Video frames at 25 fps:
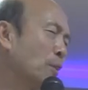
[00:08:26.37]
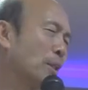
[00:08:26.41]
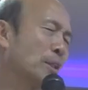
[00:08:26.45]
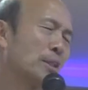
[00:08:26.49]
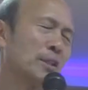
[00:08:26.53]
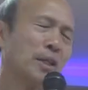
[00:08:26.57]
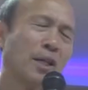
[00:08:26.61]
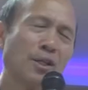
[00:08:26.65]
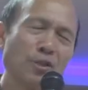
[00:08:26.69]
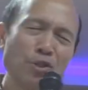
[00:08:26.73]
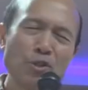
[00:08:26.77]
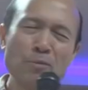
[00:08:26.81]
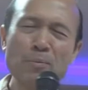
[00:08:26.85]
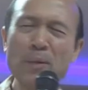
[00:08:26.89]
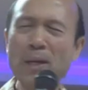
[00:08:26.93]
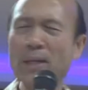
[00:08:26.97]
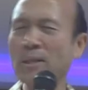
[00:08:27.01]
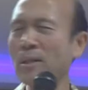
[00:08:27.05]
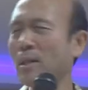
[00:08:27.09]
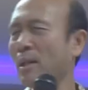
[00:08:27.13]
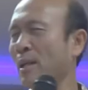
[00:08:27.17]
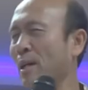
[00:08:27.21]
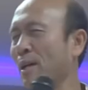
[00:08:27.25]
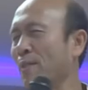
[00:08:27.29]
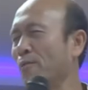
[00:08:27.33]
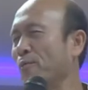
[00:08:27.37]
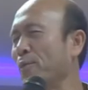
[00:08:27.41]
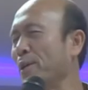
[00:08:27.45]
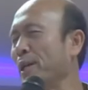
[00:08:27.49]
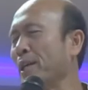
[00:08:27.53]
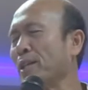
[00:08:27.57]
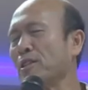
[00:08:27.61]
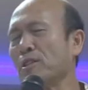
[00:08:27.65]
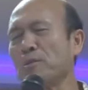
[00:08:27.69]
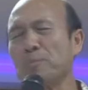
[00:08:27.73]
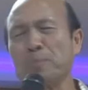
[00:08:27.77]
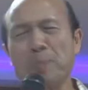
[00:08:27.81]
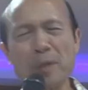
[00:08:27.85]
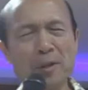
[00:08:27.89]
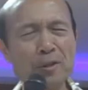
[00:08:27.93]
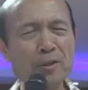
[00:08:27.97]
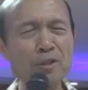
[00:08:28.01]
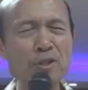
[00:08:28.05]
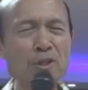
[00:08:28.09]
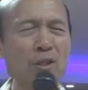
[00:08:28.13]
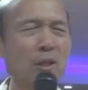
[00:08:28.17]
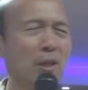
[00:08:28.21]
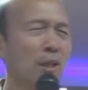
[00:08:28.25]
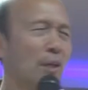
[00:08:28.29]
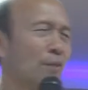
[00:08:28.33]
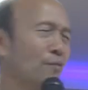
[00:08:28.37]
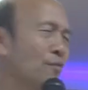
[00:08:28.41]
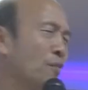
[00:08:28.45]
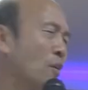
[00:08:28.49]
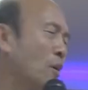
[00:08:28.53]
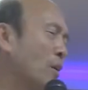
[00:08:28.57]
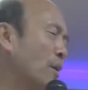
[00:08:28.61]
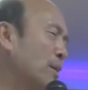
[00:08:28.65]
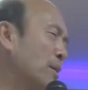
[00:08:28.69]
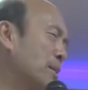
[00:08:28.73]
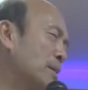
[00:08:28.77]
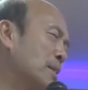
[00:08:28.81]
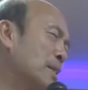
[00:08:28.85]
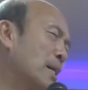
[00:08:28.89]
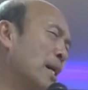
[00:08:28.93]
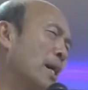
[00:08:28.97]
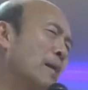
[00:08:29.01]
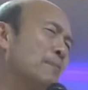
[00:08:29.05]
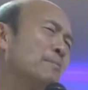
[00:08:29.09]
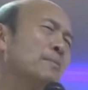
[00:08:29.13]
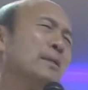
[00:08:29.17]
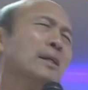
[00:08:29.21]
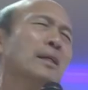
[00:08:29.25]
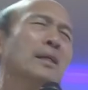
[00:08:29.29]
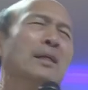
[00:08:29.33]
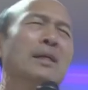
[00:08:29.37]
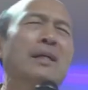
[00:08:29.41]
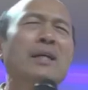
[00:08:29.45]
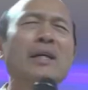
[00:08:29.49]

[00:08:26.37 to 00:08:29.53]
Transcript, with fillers: We are touched by your love. We experience your love all the time.